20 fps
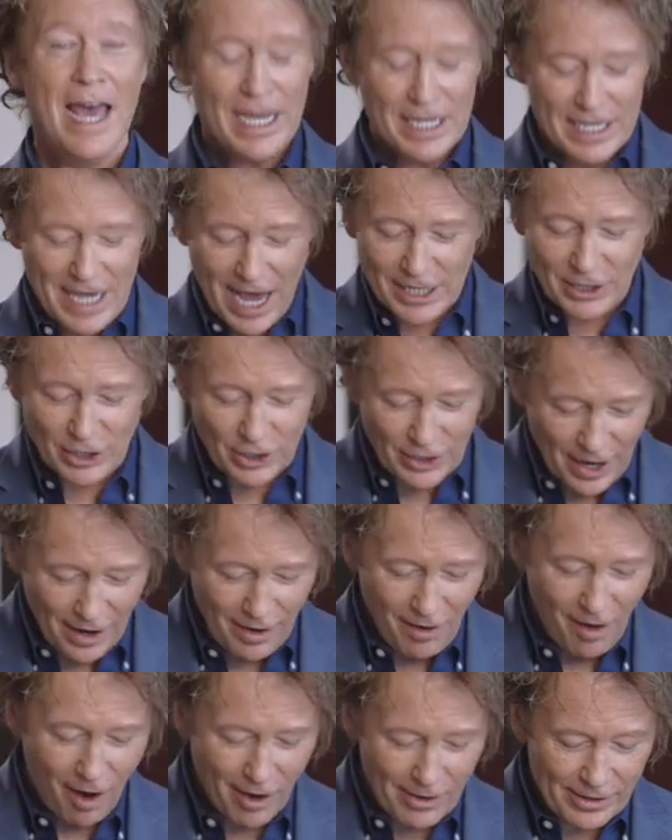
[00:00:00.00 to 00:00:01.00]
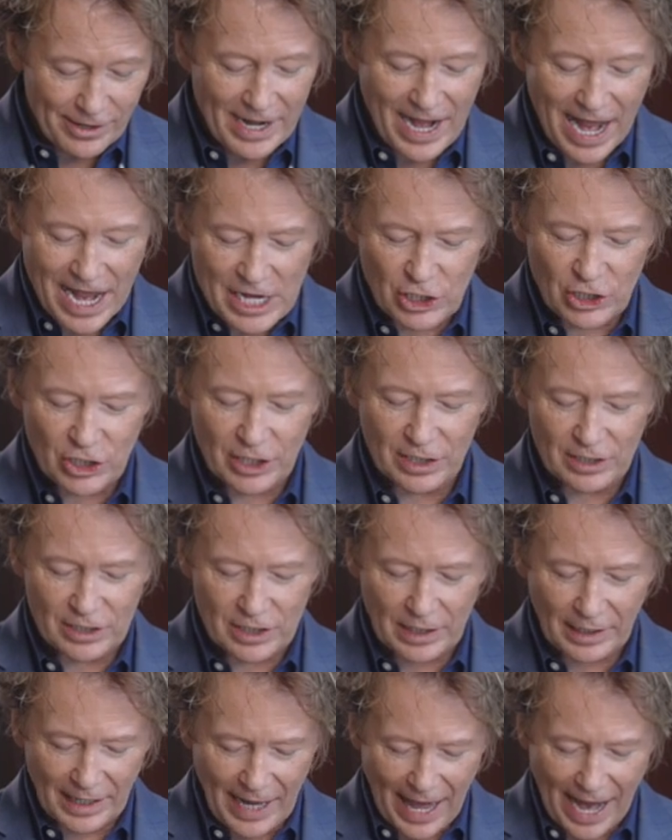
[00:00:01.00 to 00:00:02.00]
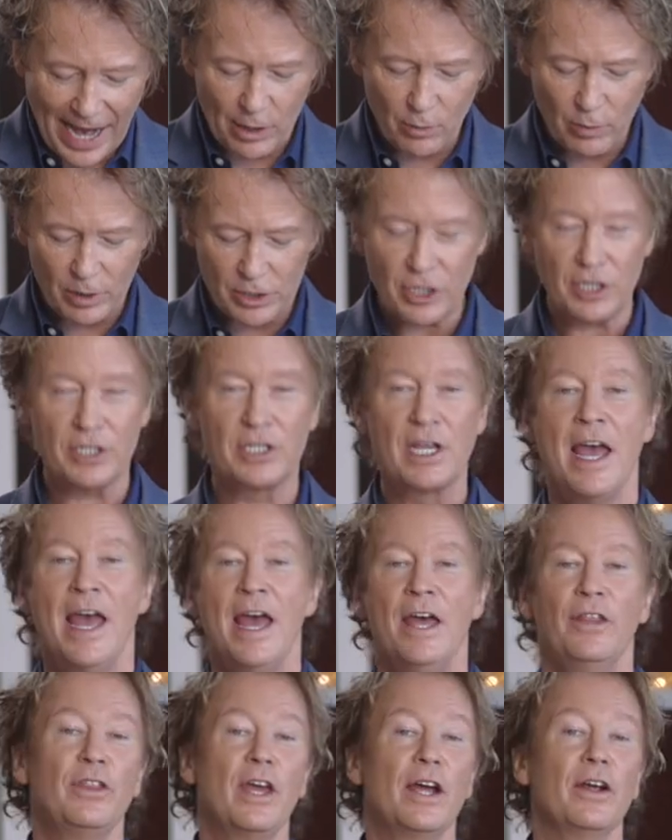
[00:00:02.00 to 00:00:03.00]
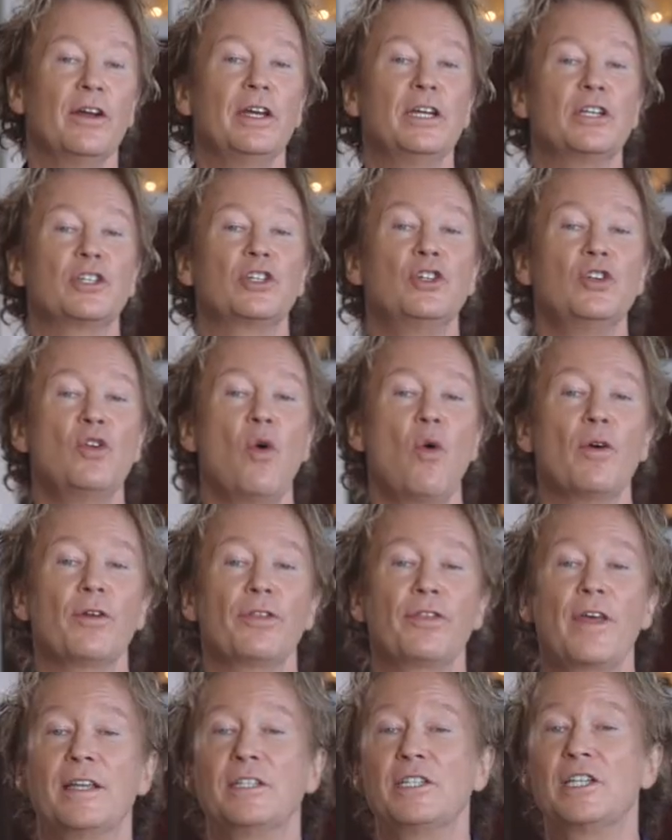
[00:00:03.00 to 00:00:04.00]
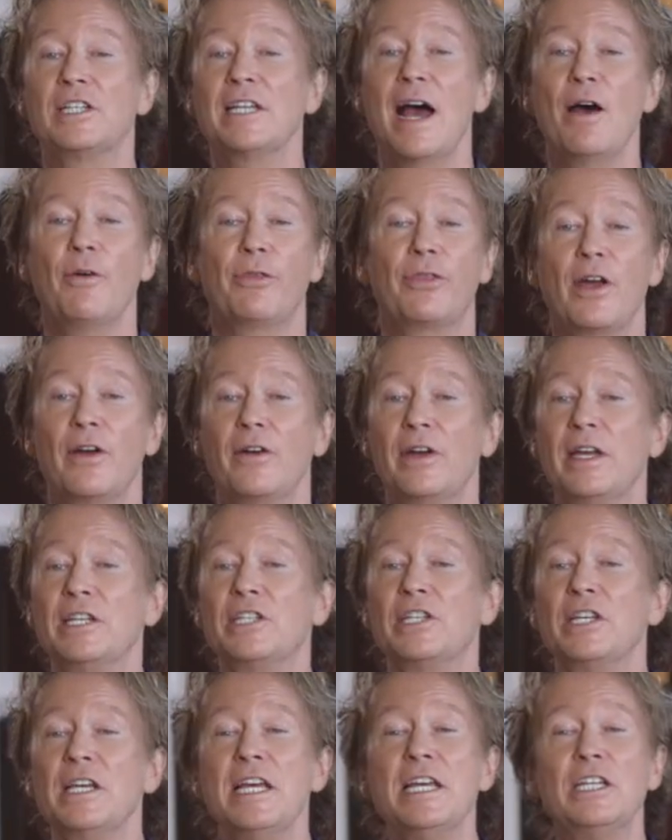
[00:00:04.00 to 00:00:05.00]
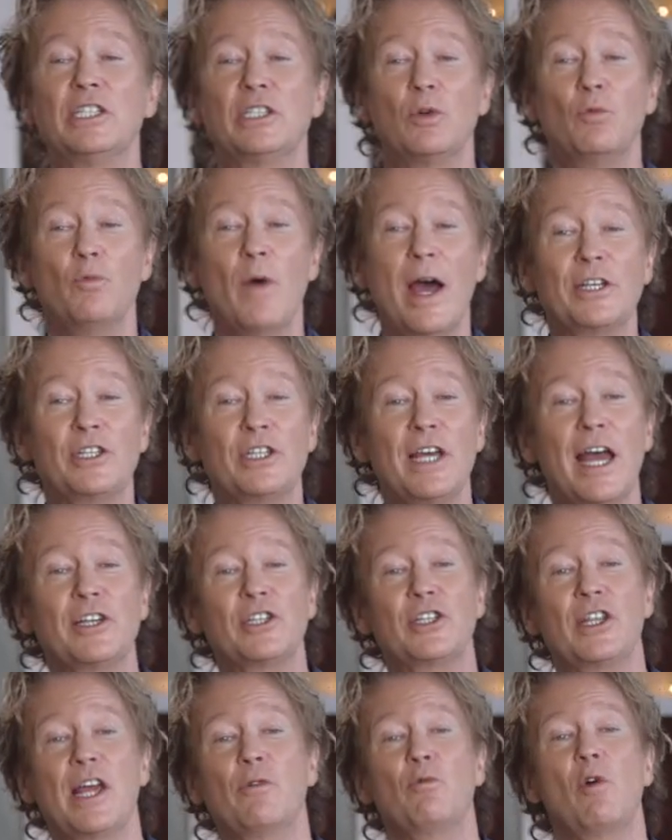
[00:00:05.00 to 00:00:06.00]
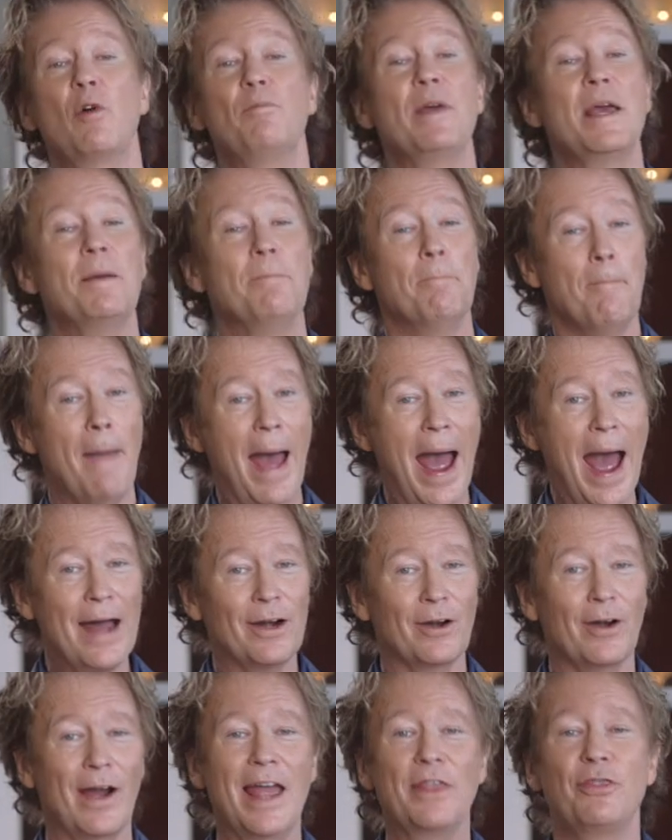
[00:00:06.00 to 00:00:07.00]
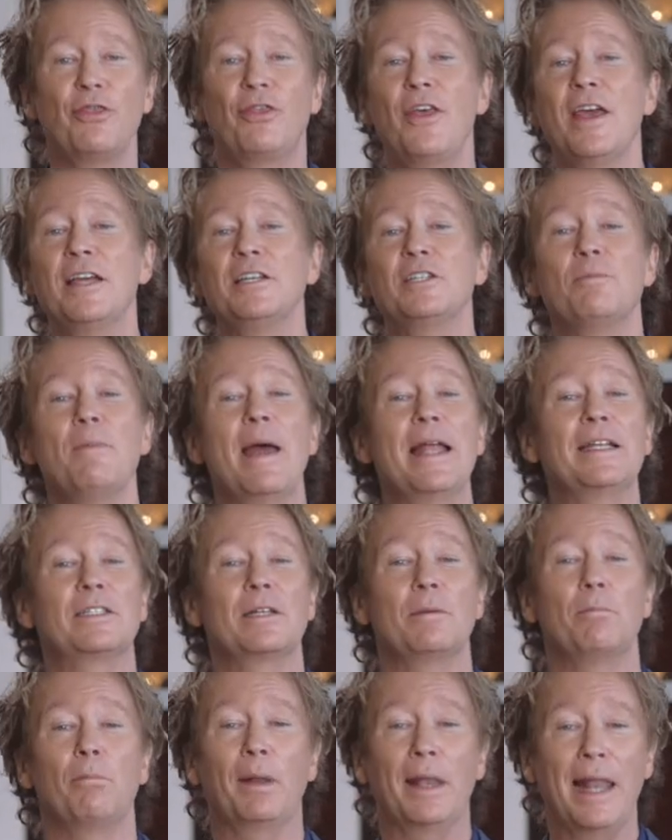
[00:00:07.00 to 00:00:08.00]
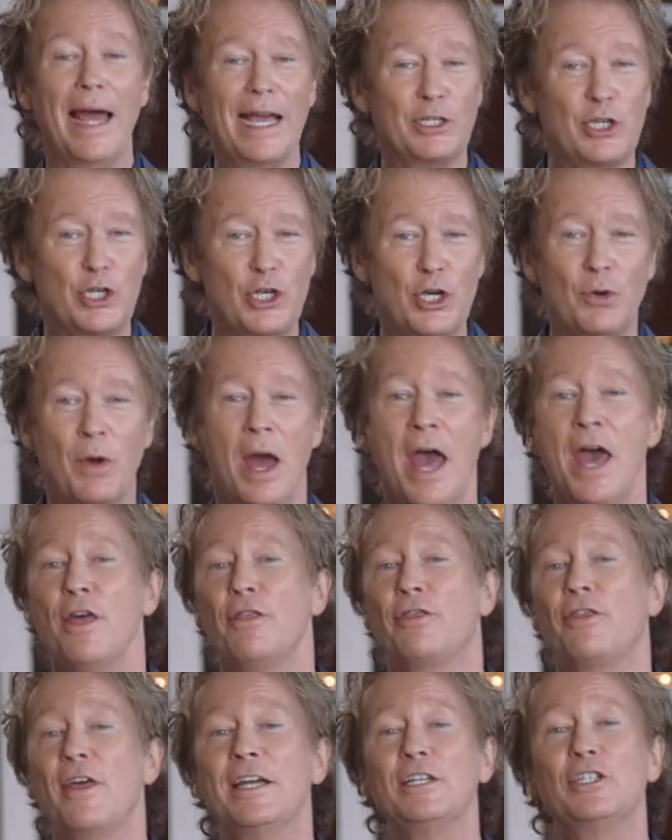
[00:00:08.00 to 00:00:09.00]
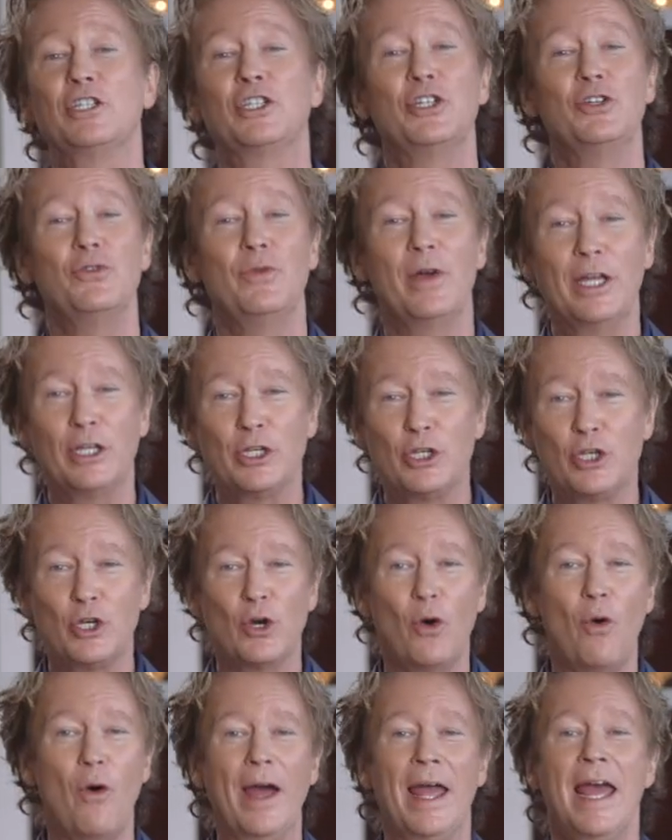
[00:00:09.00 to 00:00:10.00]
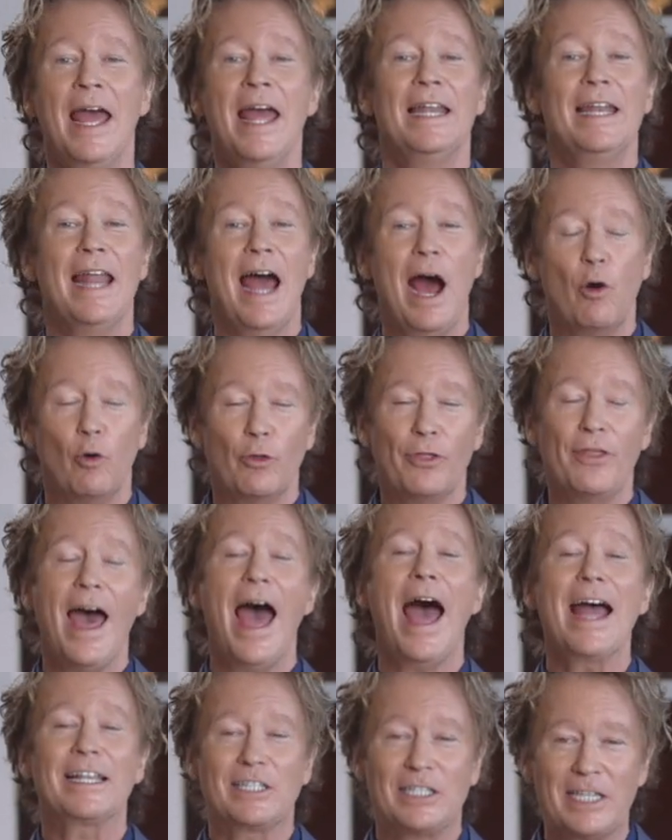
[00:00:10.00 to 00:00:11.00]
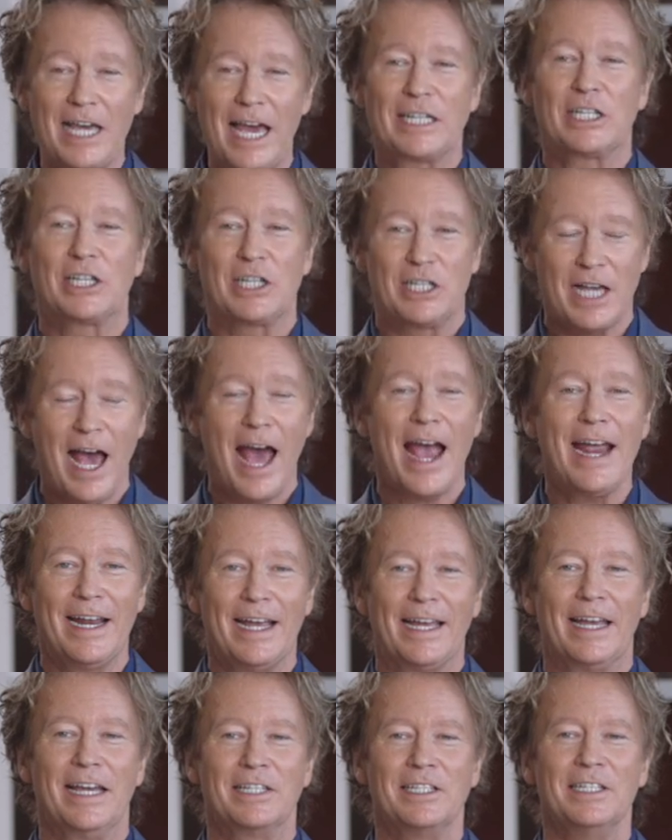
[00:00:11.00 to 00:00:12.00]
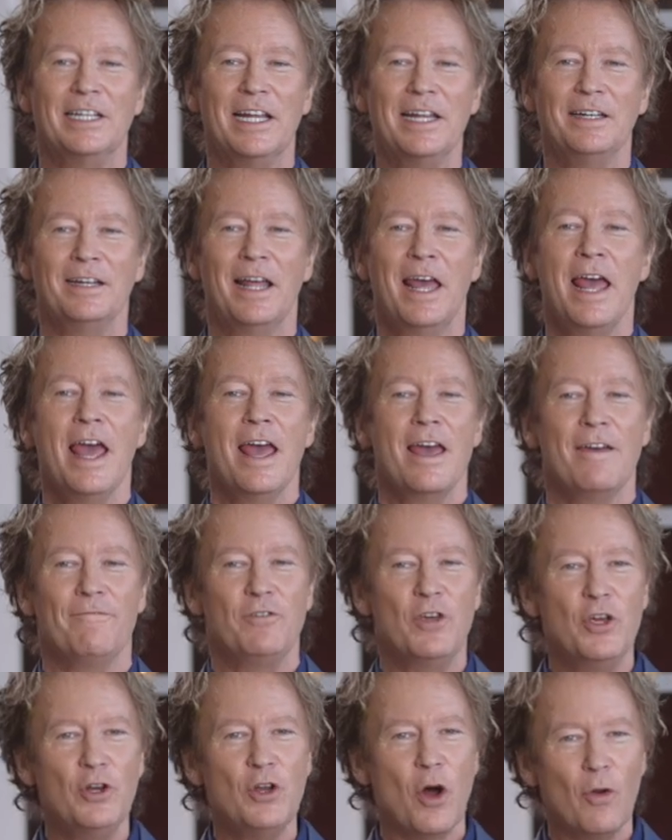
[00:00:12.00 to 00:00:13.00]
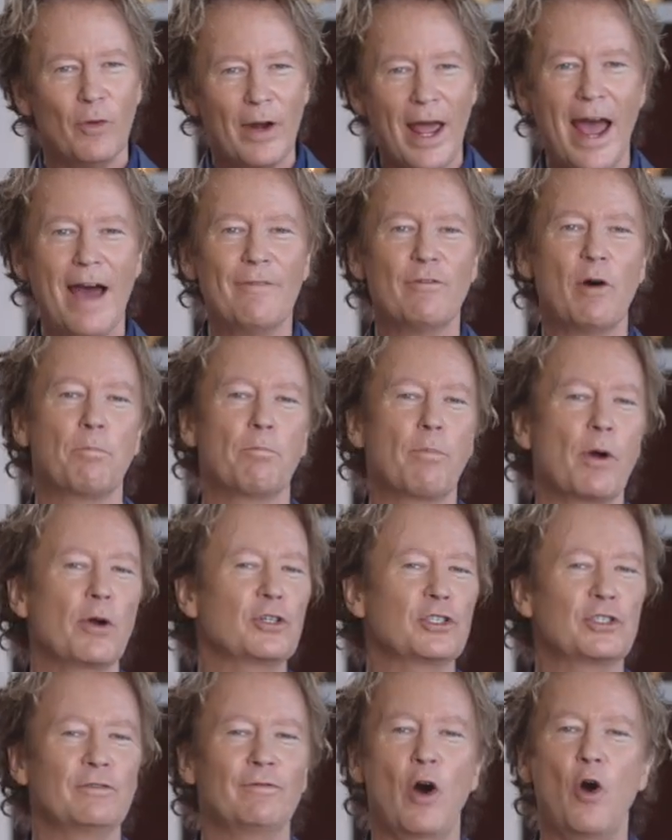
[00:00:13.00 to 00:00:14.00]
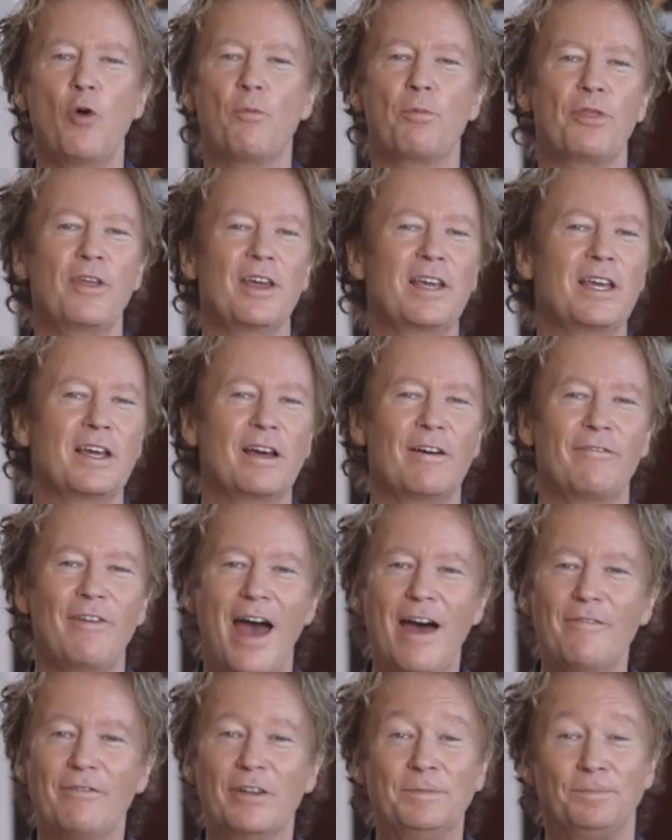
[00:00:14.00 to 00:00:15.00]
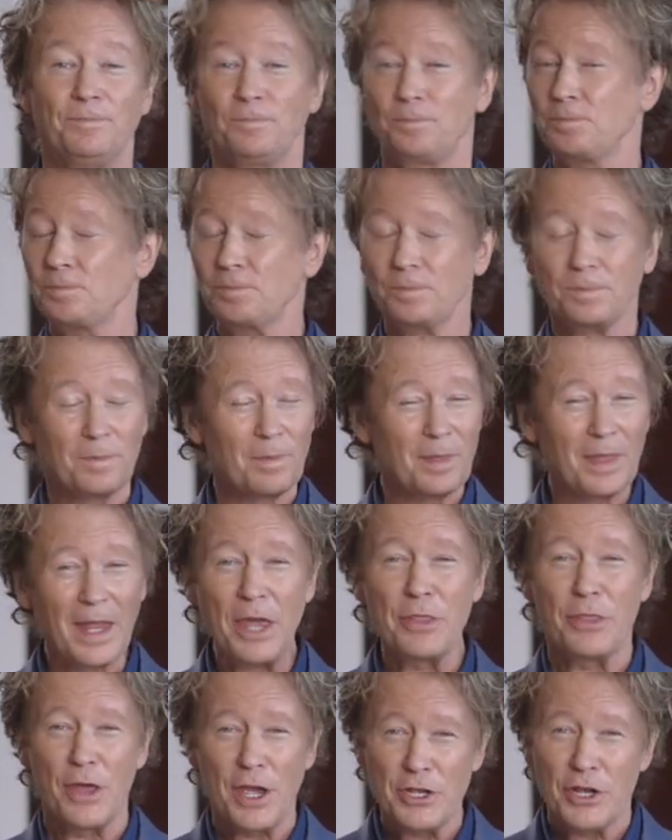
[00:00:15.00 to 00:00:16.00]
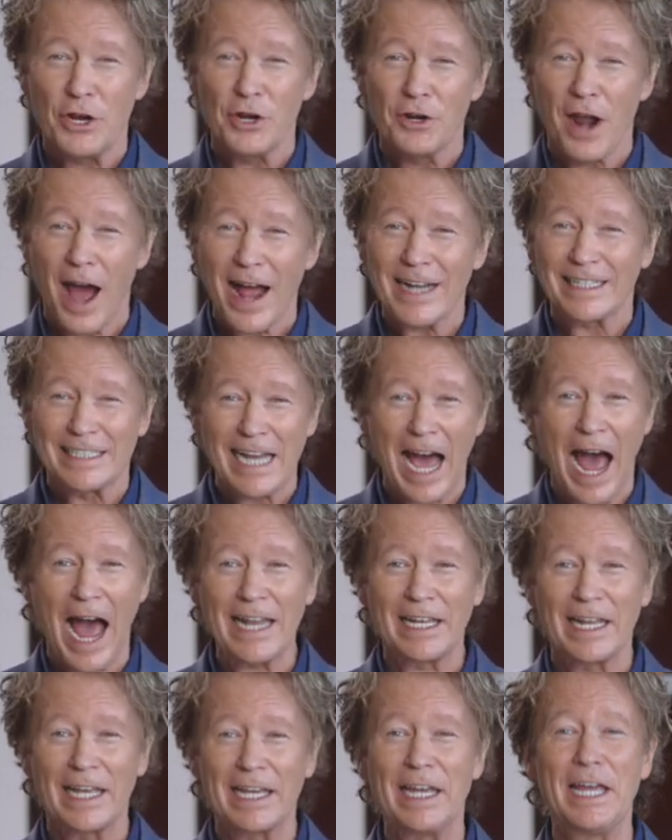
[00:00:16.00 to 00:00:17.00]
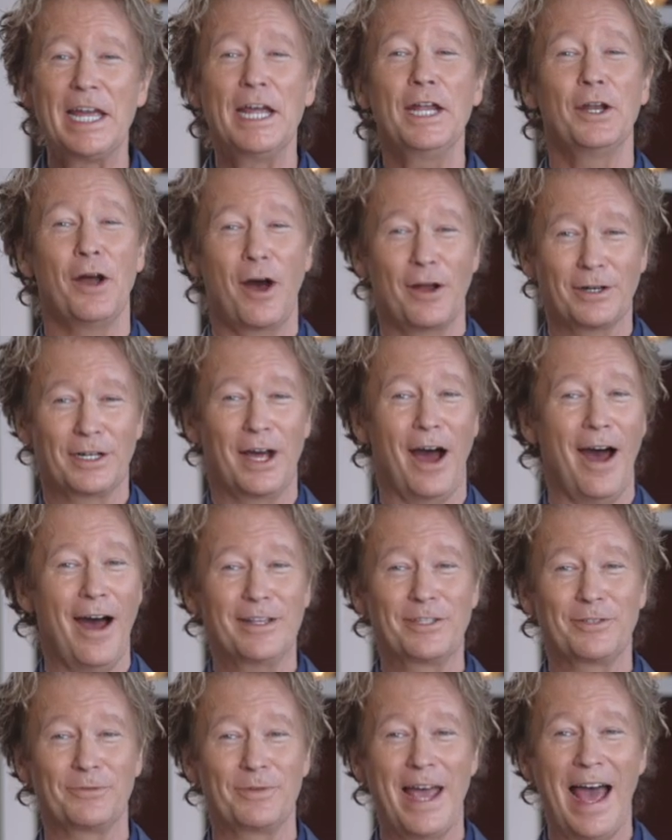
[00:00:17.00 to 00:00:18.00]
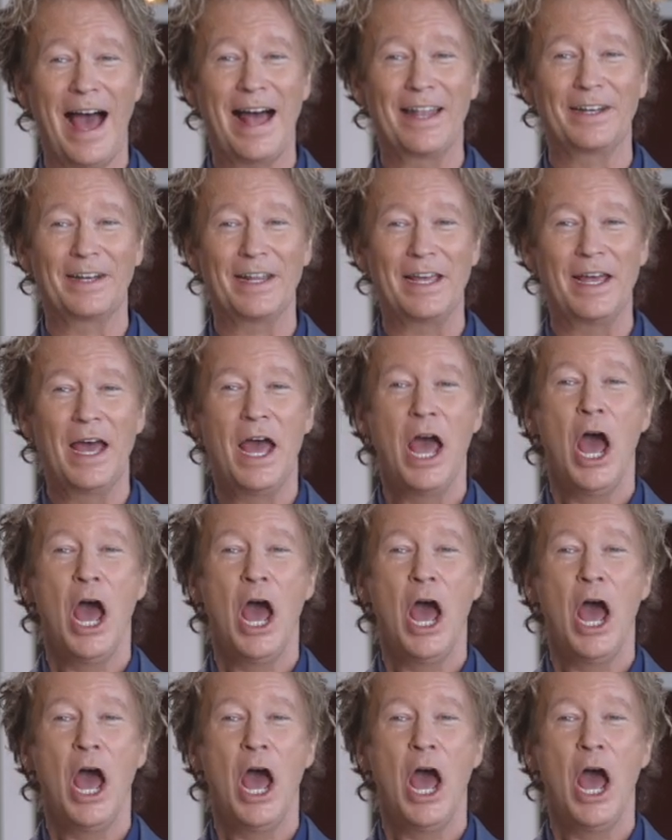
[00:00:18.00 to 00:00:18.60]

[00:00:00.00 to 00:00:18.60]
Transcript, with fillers: Yes, there are nations, languages. There is north and south. There is east and west. Yes, there will be matter and things meant to bless you, things to enjoy. Now, that's exciting, isn't it? If you don't have a burst of hope thinking of heaven, then you're not dialing in on God's reality.